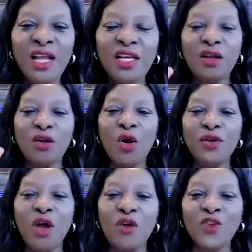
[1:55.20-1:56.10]
The
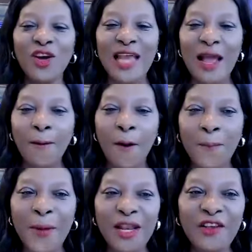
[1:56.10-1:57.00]
glory of God
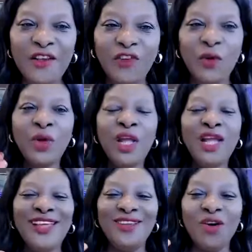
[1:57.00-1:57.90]
accompanies you
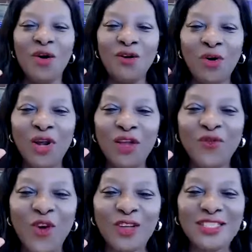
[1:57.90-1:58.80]
in your going
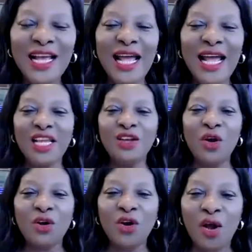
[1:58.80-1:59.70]
forth and in
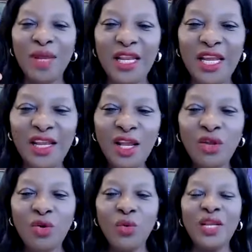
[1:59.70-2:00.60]
your coming in.
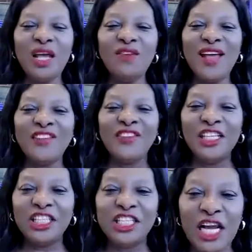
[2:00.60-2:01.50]
You will never
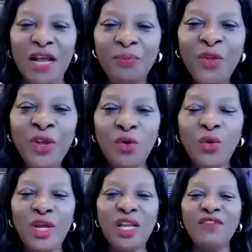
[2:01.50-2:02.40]
see shame. You
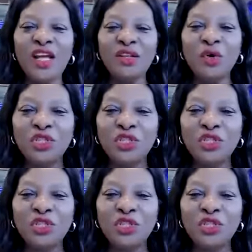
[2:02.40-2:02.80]
will never know